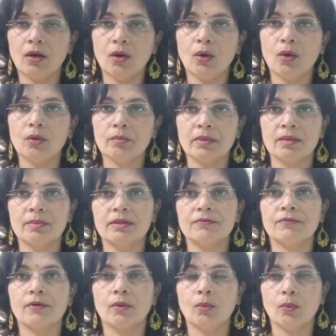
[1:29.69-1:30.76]
or maybe
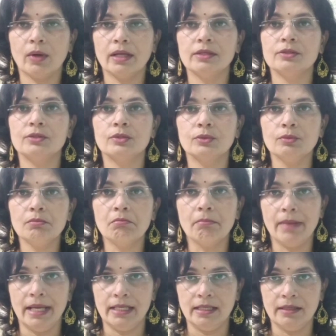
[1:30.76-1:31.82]
from one to
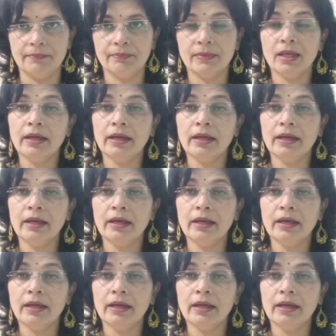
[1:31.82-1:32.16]
many.